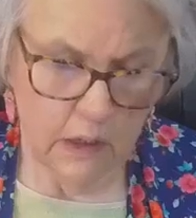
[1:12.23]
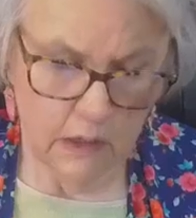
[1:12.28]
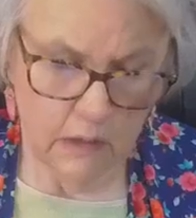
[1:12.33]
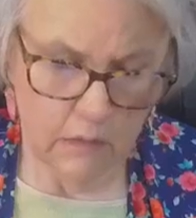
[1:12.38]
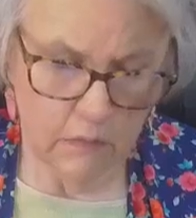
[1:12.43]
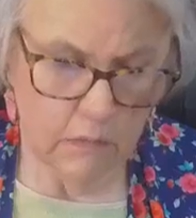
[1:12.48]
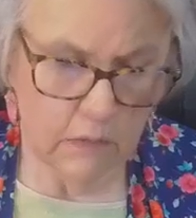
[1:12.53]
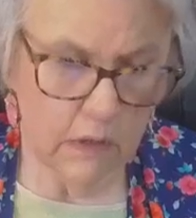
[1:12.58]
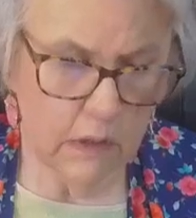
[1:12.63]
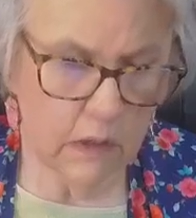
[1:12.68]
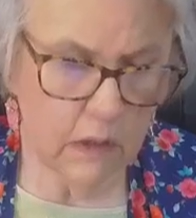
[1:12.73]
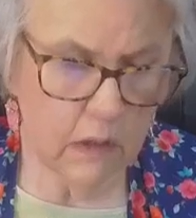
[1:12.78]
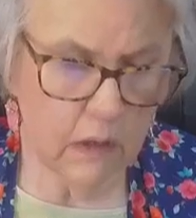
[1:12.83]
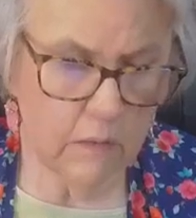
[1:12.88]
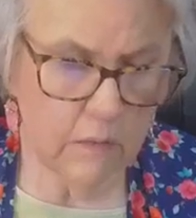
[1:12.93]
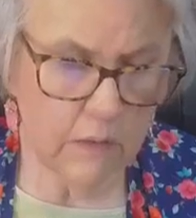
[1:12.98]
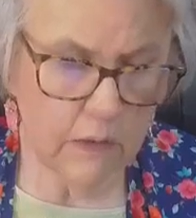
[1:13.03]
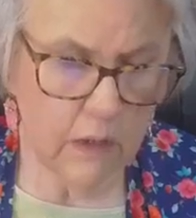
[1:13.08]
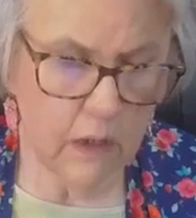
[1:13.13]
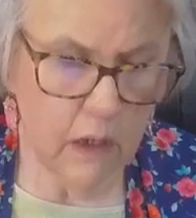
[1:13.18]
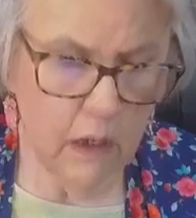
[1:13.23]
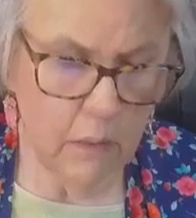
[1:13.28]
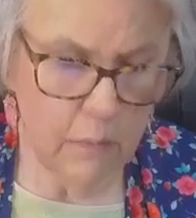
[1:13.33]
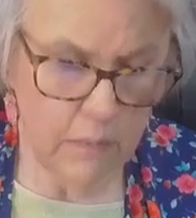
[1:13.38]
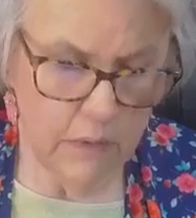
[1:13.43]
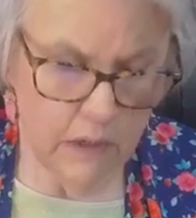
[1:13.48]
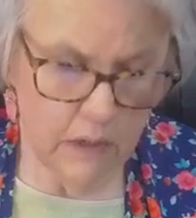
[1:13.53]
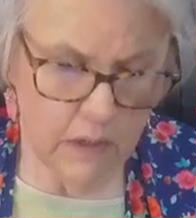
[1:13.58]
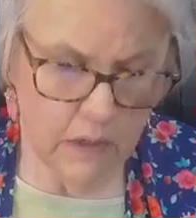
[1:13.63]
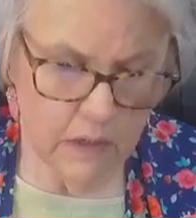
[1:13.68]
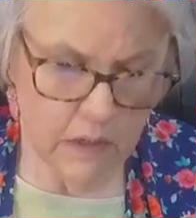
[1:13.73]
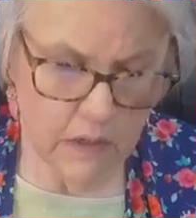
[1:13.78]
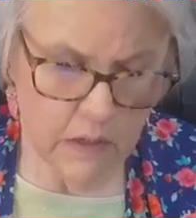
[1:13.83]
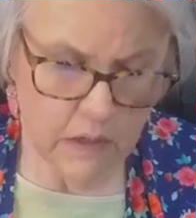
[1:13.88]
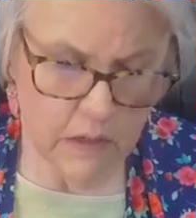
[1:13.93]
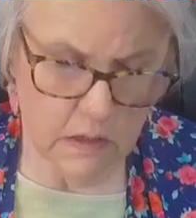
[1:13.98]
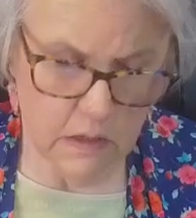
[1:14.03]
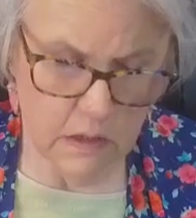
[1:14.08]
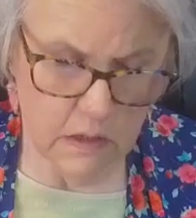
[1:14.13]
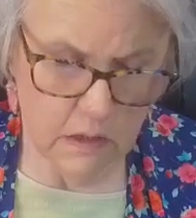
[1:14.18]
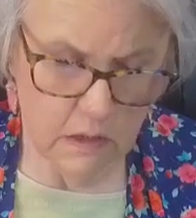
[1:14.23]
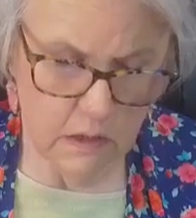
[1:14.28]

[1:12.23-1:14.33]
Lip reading: can read all the comments.